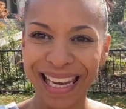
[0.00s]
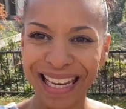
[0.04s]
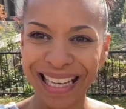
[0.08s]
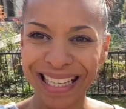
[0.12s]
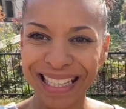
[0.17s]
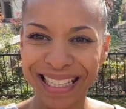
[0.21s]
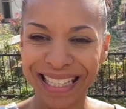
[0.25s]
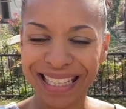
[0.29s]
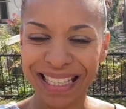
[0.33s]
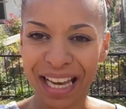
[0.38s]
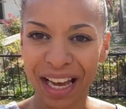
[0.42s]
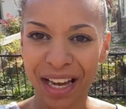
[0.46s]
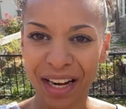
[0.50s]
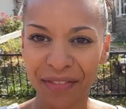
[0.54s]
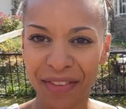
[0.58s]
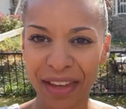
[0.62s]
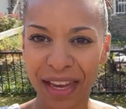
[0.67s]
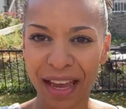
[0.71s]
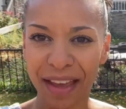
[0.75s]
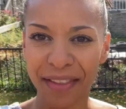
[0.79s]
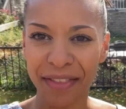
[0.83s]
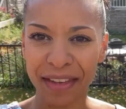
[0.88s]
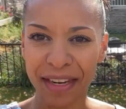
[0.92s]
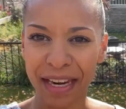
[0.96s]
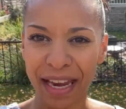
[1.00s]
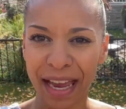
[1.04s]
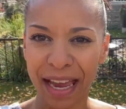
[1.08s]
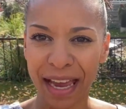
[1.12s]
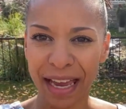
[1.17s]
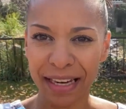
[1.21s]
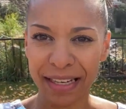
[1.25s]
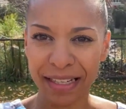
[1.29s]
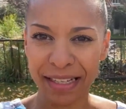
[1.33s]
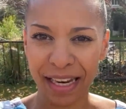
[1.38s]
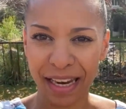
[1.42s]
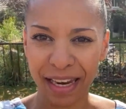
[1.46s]
inside of the Anthony
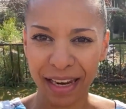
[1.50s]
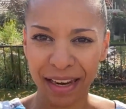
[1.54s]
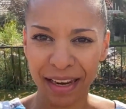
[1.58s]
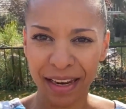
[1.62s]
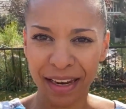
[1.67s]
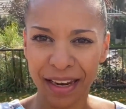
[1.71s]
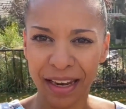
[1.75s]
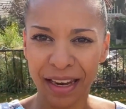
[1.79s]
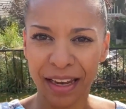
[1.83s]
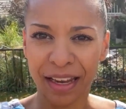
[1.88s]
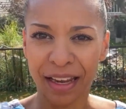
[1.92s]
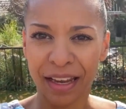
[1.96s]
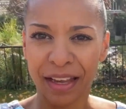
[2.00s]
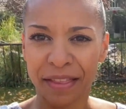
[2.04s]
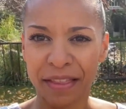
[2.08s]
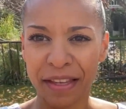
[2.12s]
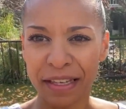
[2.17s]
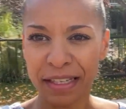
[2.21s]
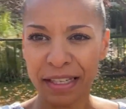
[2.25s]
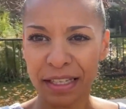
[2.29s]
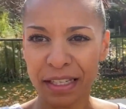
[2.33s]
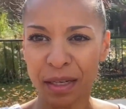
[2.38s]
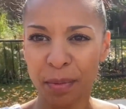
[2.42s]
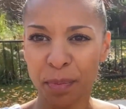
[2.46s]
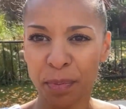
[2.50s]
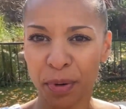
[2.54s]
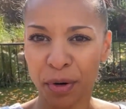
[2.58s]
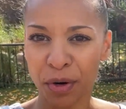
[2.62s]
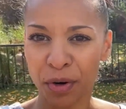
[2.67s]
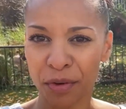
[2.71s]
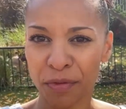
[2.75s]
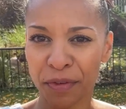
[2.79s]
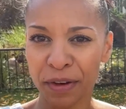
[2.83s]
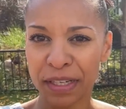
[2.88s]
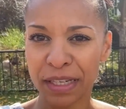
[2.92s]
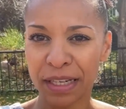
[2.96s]
Henday, this is a
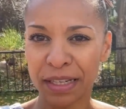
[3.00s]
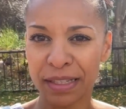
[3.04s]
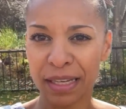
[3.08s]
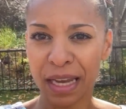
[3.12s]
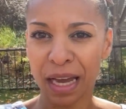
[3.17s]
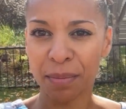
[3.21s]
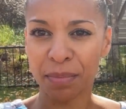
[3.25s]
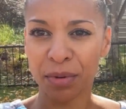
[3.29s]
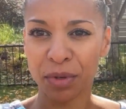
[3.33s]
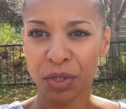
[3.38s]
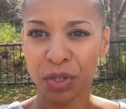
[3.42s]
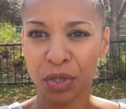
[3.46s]
perfect example.